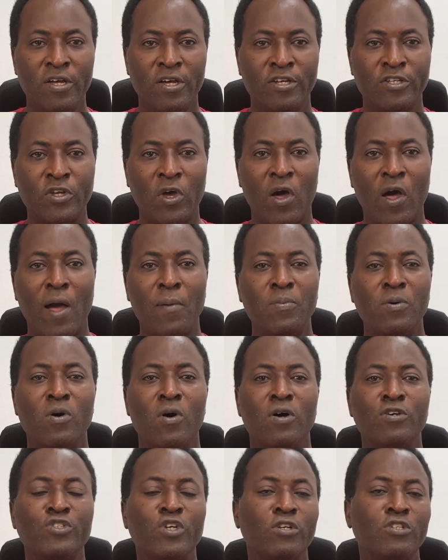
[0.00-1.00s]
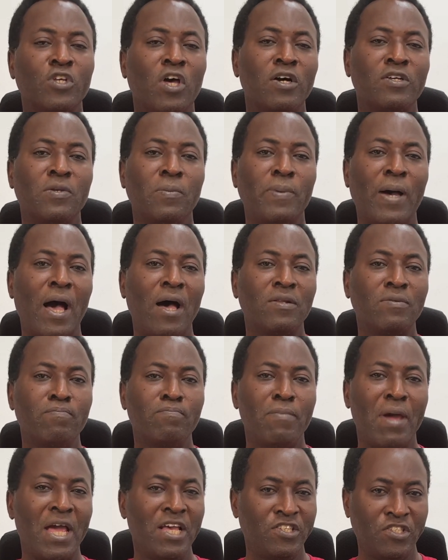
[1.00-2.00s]
So Apple also talks about
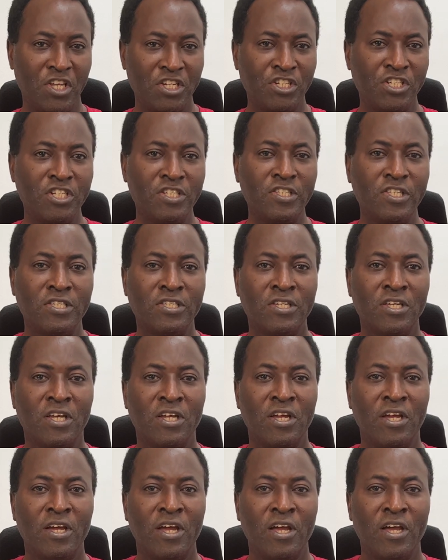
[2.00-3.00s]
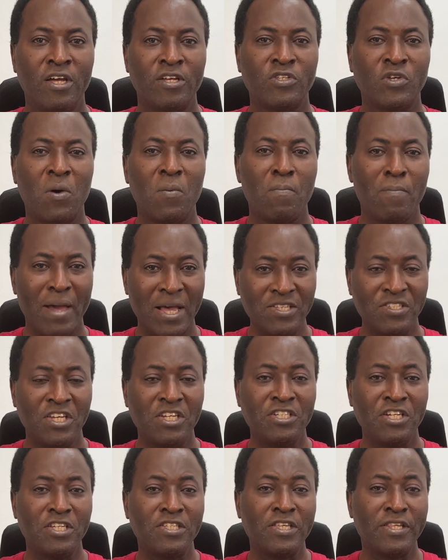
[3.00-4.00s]
messages. So
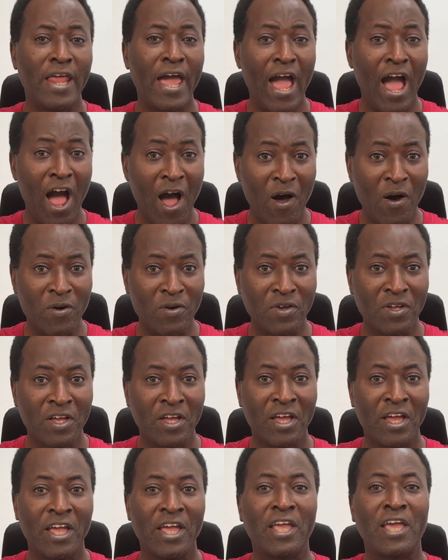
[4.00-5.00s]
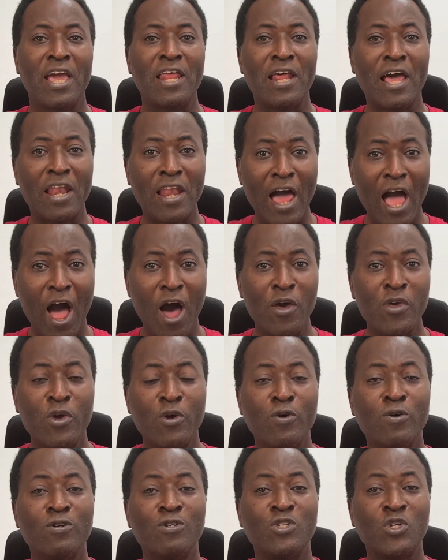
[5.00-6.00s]
messages now can allow
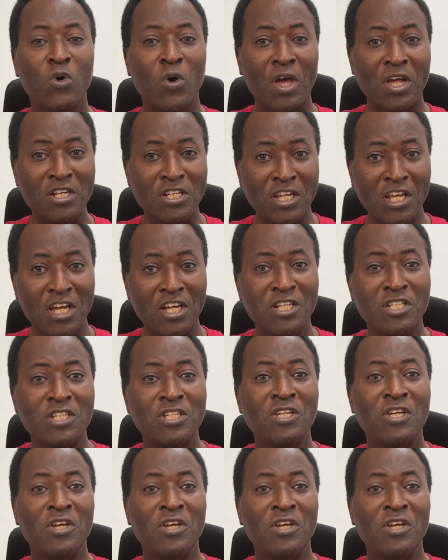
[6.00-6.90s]
you to edit